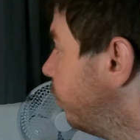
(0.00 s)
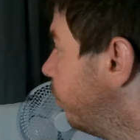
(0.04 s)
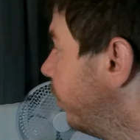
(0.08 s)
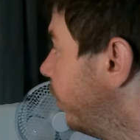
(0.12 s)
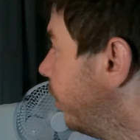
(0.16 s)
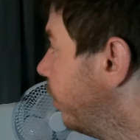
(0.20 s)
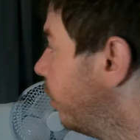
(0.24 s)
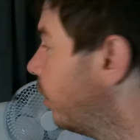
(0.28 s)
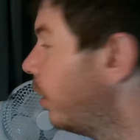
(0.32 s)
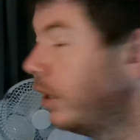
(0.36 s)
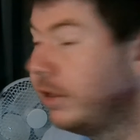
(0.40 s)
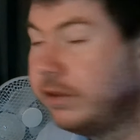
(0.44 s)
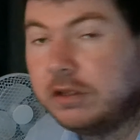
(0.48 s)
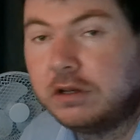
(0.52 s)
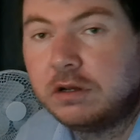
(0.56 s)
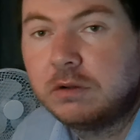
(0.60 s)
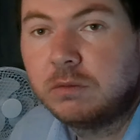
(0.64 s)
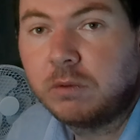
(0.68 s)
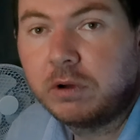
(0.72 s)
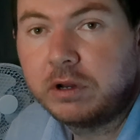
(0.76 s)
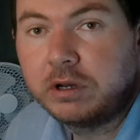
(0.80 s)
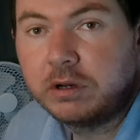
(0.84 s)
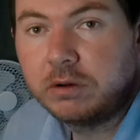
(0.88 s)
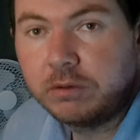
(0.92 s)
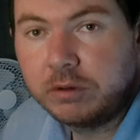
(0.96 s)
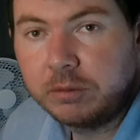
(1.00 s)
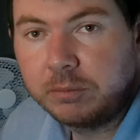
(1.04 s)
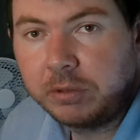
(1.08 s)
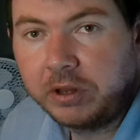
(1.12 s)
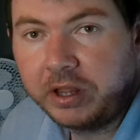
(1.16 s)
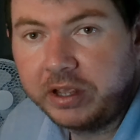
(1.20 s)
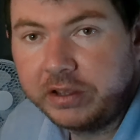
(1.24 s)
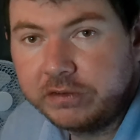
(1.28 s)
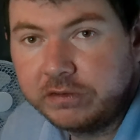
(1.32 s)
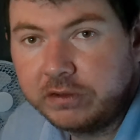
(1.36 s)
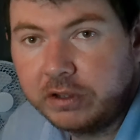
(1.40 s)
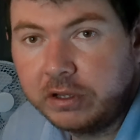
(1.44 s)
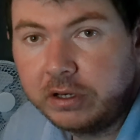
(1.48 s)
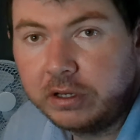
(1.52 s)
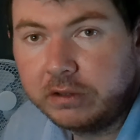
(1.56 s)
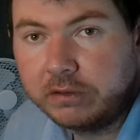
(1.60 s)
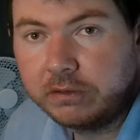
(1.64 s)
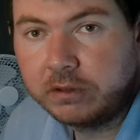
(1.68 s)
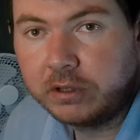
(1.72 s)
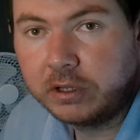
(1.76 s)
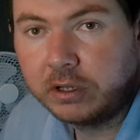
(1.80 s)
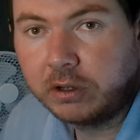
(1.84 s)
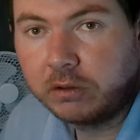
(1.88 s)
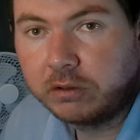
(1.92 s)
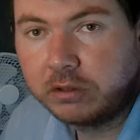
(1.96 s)
where I didn't want to replace
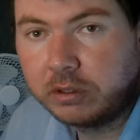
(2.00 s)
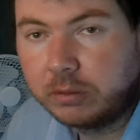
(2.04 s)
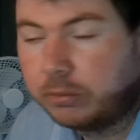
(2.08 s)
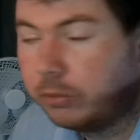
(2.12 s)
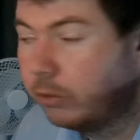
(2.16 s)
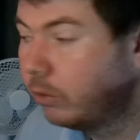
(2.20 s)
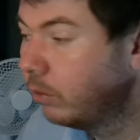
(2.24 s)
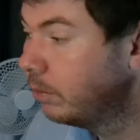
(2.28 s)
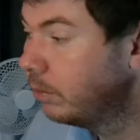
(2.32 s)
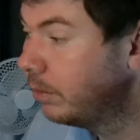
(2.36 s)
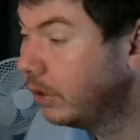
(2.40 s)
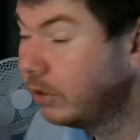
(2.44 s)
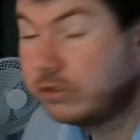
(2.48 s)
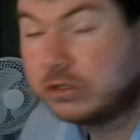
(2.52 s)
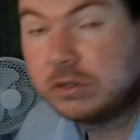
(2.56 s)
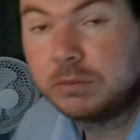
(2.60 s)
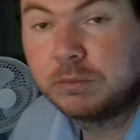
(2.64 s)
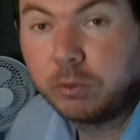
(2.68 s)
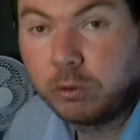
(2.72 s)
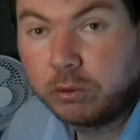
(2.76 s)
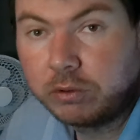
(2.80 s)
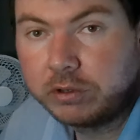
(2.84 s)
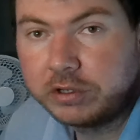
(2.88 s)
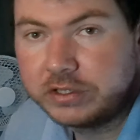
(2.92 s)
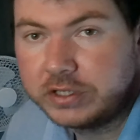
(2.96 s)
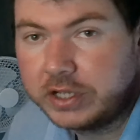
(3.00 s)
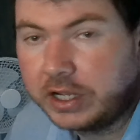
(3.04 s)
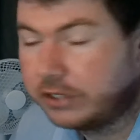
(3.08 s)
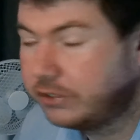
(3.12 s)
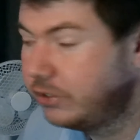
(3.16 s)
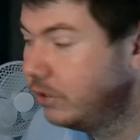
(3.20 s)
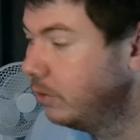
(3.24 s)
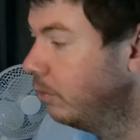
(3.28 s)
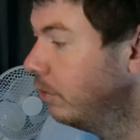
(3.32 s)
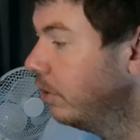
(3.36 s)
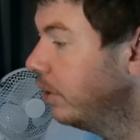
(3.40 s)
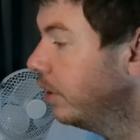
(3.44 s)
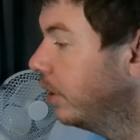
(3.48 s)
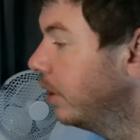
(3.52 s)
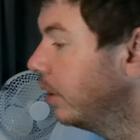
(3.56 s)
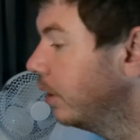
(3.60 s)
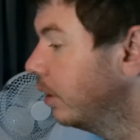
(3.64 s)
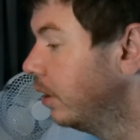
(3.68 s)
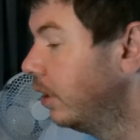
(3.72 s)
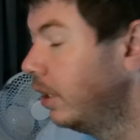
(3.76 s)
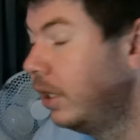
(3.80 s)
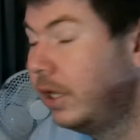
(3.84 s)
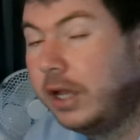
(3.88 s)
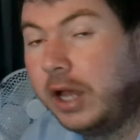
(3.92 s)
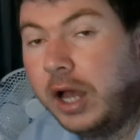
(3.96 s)
anything on the board because the board is actually working.